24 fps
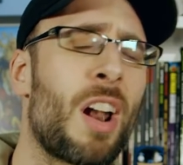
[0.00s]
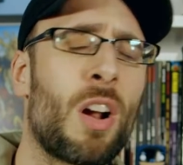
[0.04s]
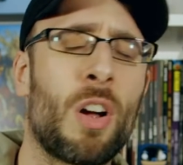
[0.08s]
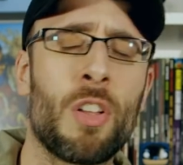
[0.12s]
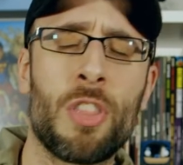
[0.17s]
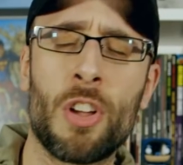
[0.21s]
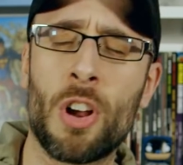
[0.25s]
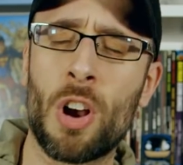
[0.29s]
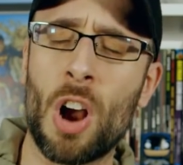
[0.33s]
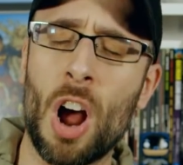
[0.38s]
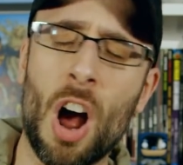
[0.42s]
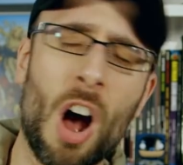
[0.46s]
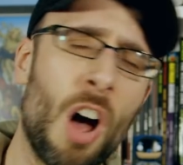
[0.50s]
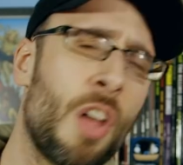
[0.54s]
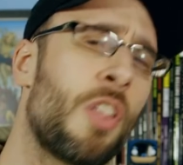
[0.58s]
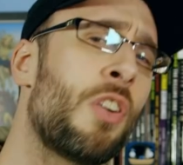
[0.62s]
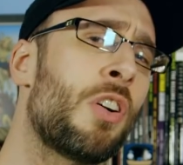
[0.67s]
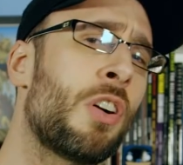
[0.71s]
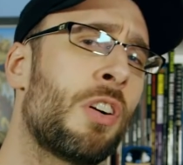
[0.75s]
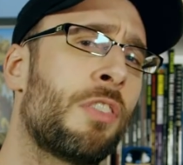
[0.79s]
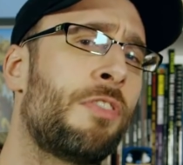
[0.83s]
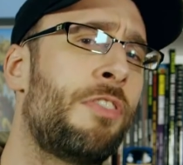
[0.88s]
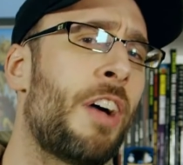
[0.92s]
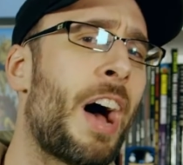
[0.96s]
Are there
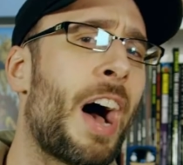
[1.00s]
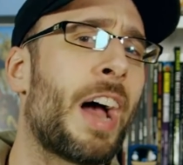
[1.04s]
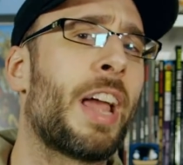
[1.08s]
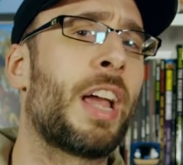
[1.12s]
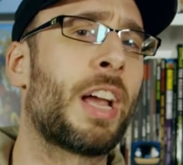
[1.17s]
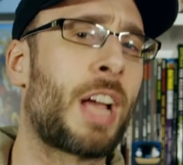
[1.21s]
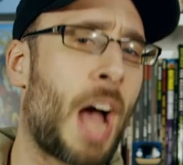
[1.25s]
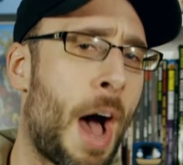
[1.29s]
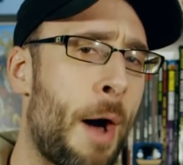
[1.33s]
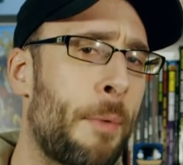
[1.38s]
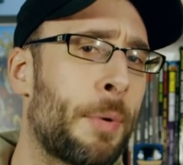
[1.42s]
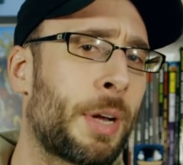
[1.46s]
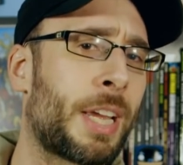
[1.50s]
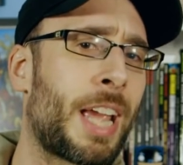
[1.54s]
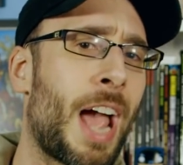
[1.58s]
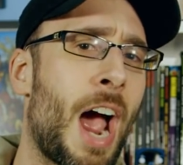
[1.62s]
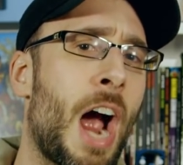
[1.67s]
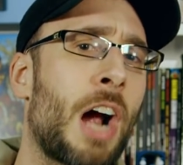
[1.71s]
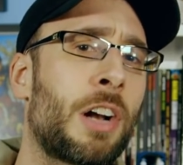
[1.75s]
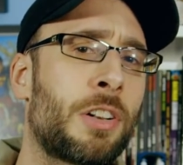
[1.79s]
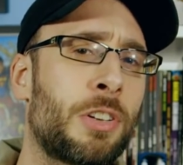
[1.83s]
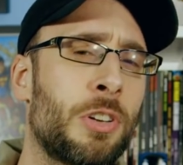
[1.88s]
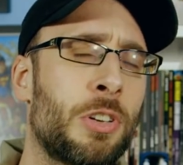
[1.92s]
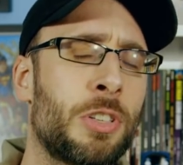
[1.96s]
other Valiant comic
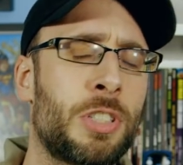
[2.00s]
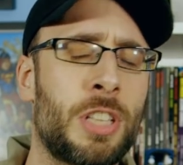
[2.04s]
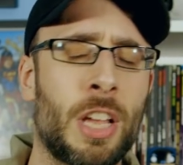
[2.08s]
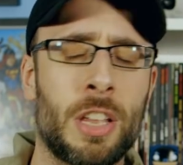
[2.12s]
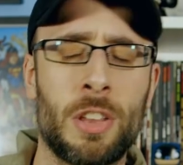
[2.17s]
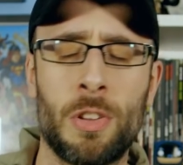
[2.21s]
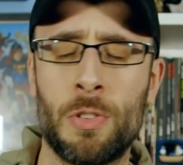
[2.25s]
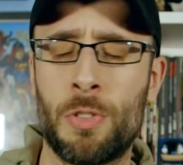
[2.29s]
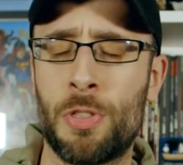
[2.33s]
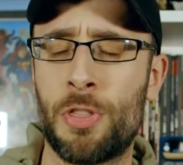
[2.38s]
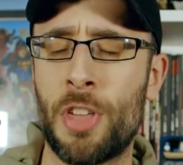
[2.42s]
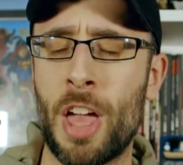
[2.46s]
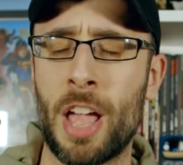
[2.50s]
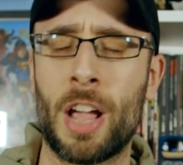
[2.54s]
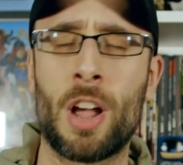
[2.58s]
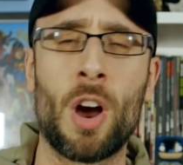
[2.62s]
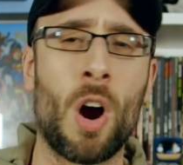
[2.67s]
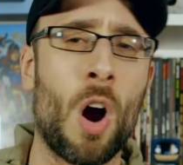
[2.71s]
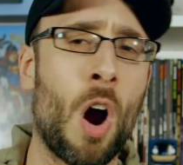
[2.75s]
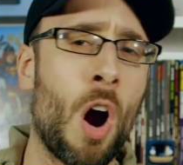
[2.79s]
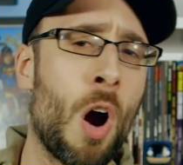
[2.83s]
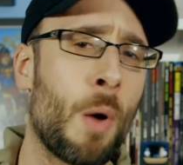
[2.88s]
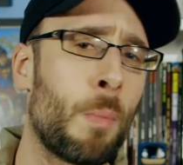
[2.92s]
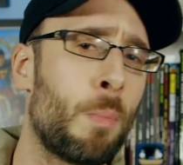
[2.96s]
characters that you think
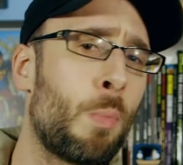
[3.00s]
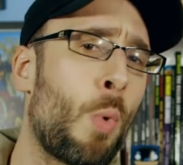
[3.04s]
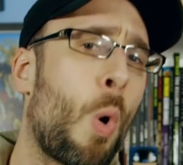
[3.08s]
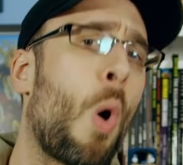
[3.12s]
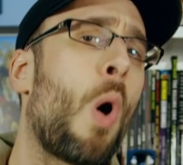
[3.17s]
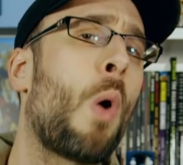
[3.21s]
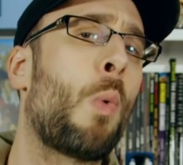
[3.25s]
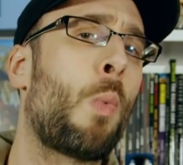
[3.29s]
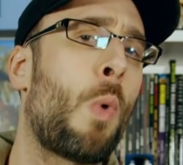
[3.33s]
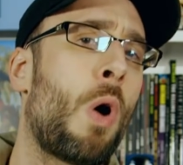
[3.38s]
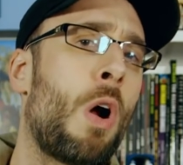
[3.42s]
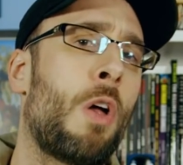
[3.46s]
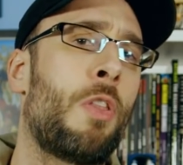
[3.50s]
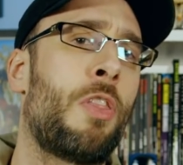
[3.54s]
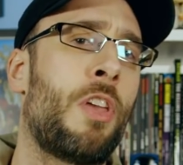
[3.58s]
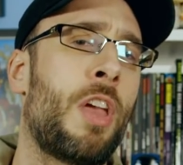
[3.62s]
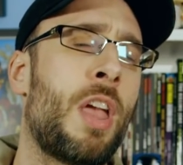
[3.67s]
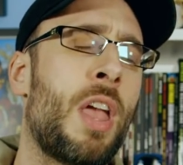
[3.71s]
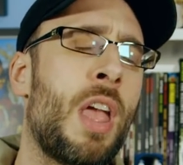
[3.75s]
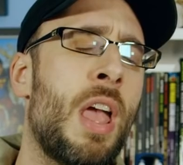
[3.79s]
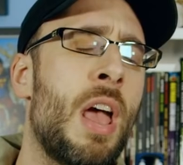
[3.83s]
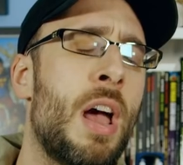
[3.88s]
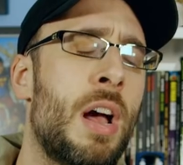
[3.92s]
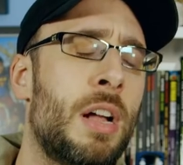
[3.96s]
are more
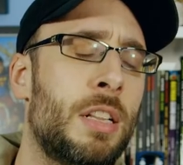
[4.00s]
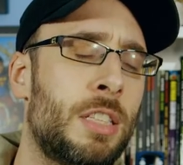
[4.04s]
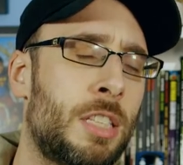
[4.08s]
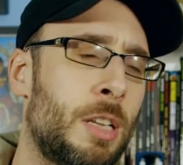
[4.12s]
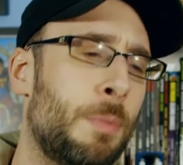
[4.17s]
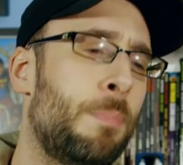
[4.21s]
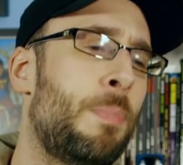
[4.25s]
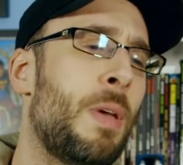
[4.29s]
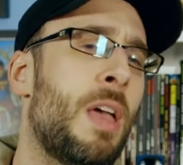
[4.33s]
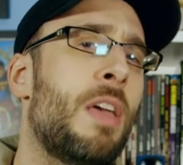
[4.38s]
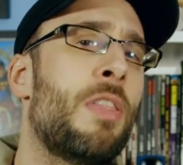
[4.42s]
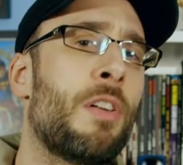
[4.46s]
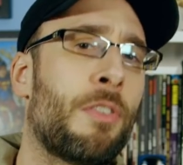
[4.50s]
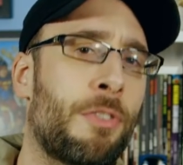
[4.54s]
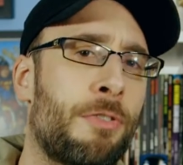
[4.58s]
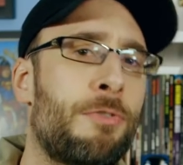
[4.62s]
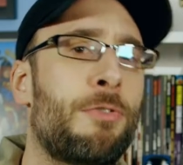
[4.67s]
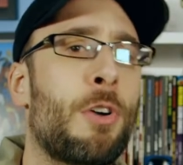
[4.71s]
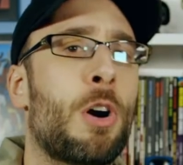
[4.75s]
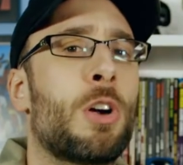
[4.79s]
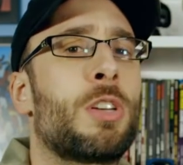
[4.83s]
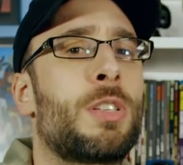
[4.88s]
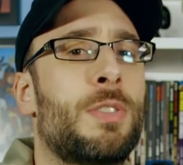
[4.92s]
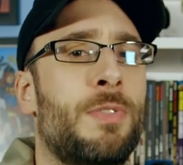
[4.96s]
worthy to be the
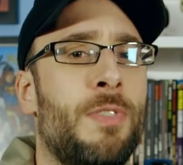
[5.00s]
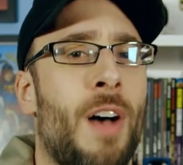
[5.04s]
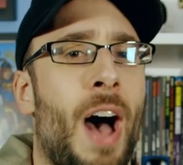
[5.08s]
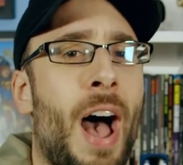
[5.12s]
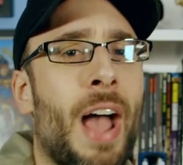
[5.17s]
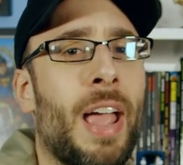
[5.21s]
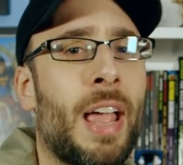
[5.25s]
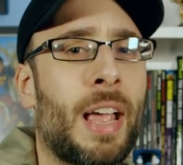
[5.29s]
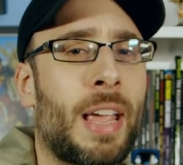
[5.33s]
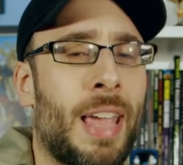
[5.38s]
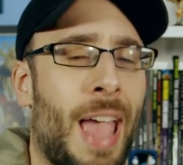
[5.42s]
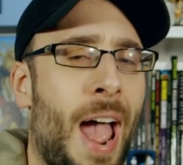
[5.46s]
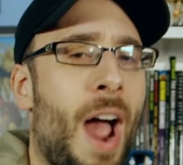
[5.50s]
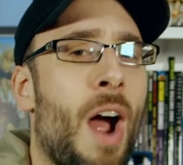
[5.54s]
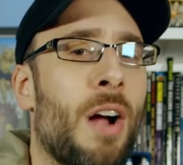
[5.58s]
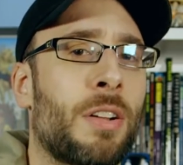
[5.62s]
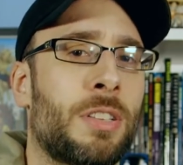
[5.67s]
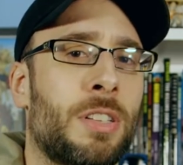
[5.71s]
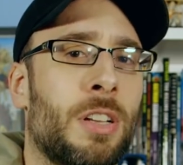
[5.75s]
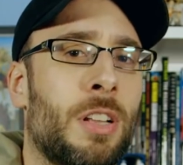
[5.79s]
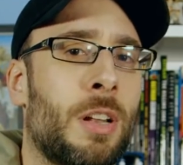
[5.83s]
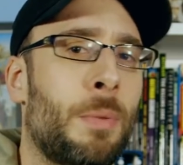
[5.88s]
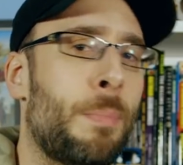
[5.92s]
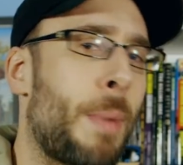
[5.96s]
first Valiant
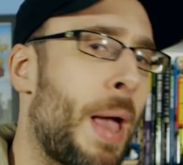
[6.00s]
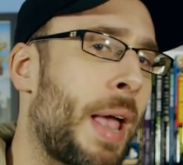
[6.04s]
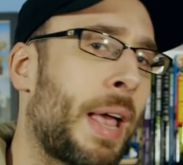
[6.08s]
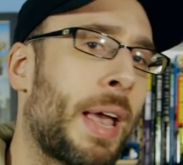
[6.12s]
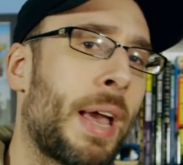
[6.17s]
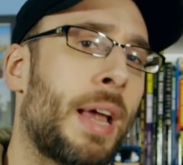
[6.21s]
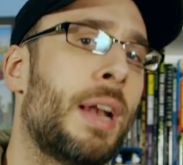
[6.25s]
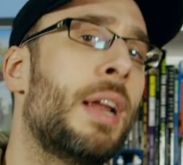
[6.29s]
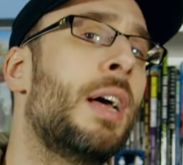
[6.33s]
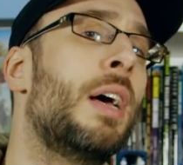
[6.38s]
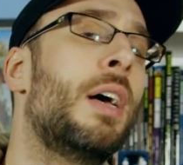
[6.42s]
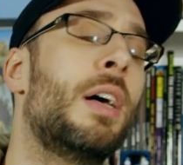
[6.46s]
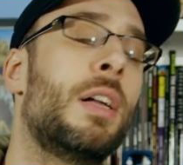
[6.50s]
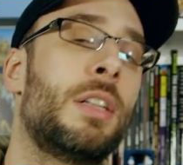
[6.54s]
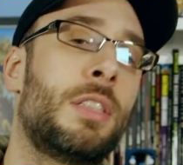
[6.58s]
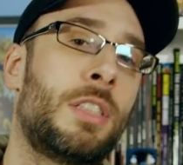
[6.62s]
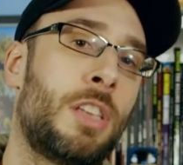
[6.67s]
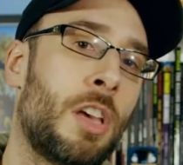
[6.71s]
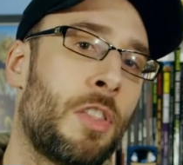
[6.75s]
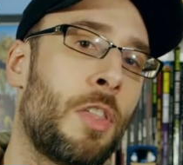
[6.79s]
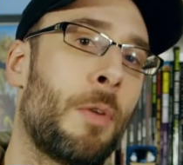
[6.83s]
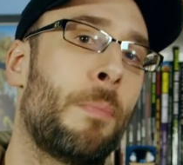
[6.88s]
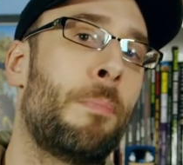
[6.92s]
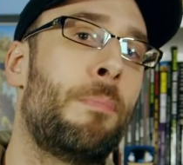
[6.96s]
character to make it
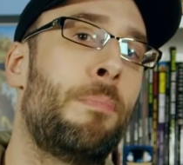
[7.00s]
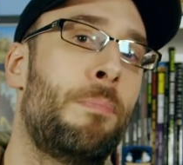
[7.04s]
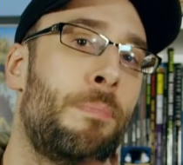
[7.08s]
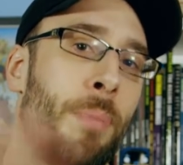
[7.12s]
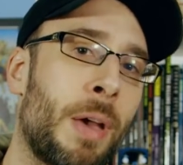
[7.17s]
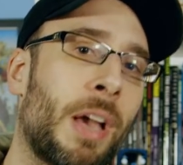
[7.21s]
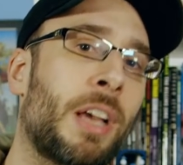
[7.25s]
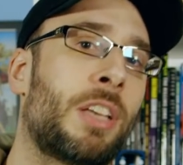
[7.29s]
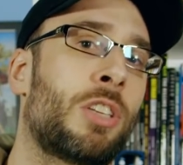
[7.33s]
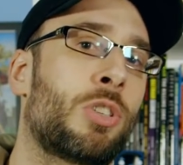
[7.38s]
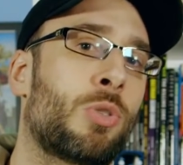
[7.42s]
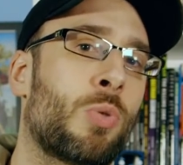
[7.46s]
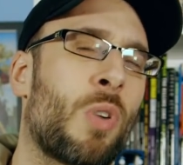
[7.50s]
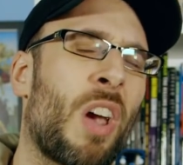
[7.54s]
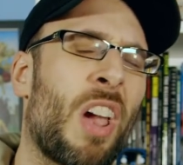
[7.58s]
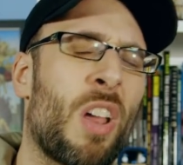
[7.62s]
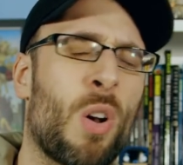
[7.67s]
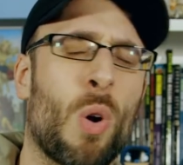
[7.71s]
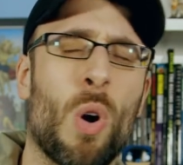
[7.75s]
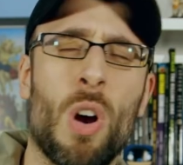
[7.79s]
to the big screen?